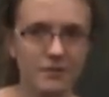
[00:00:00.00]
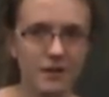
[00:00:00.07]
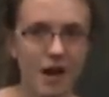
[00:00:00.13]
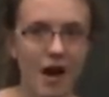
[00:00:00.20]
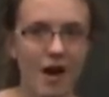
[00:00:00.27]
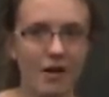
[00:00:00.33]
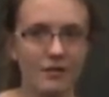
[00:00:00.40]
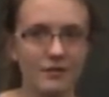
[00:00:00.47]

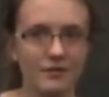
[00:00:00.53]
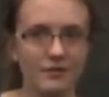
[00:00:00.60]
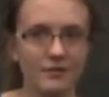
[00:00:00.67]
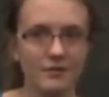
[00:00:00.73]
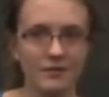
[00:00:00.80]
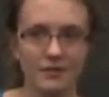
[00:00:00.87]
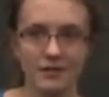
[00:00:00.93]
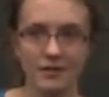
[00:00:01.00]
Oh,
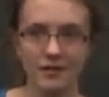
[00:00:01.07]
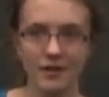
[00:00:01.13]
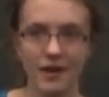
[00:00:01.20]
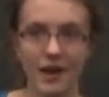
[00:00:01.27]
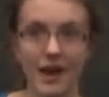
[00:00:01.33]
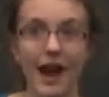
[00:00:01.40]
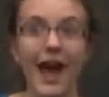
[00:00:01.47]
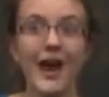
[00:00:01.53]

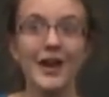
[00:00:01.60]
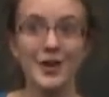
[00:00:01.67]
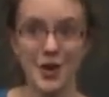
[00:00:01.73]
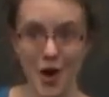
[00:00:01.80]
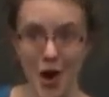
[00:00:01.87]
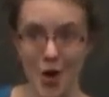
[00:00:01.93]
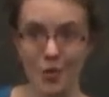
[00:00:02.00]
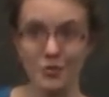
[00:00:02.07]
and I
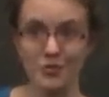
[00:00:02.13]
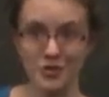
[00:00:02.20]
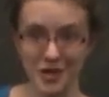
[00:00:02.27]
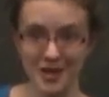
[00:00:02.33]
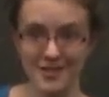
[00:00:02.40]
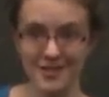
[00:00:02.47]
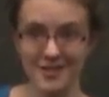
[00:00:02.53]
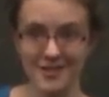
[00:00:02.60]
know
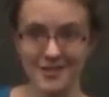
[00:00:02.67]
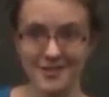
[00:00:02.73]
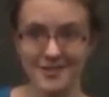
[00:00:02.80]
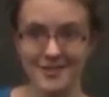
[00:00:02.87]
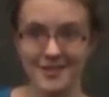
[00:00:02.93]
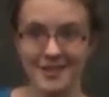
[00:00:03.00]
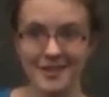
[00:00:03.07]
Jesus.